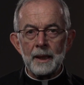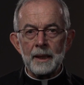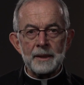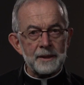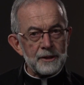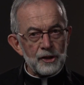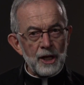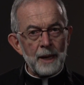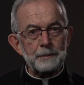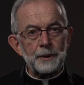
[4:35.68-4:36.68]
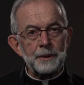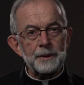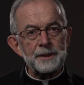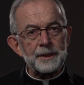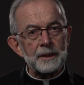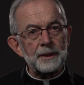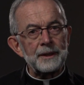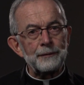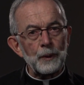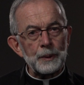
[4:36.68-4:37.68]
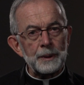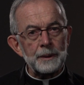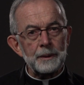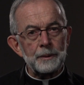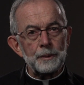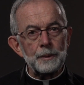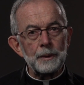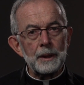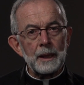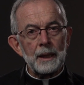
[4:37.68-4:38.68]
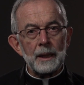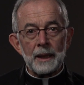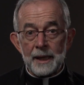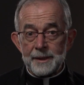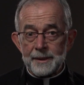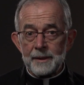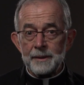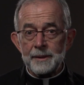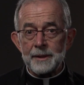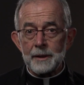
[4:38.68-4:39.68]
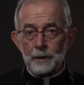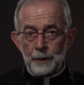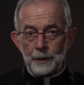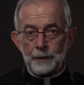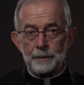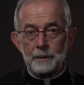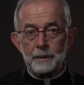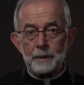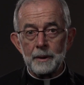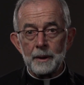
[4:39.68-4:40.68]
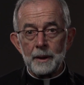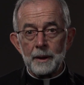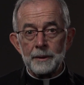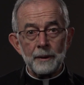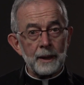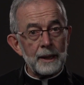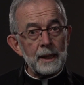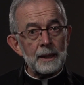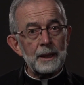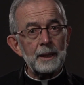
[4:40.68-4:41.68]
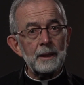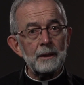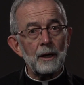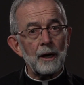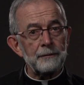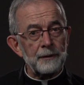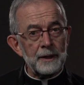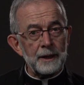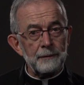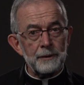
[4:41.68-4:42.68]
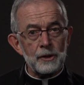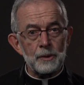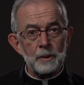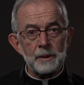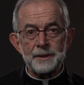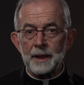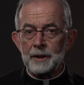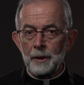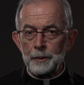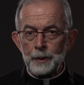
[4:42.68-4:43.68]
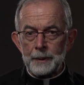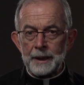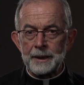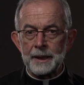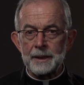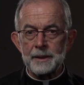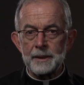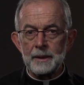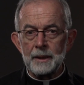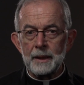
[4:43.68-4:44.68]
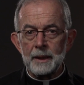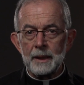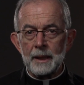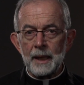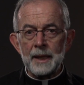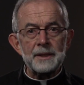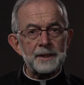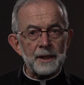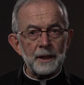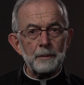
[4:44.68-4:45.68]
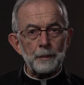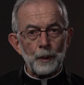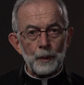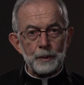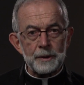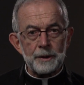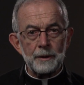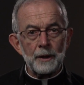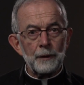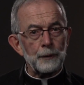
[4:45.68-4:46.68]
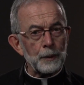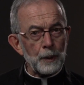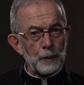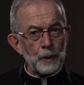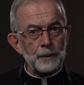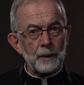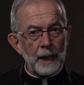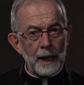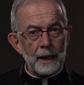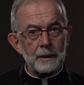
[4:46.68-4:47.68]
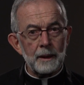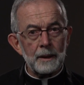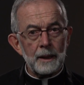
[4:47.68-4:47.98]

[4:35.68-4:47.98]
Its chapters are devoted to lessons learned, the healing of individuals and communities, and signposts for the road ahead.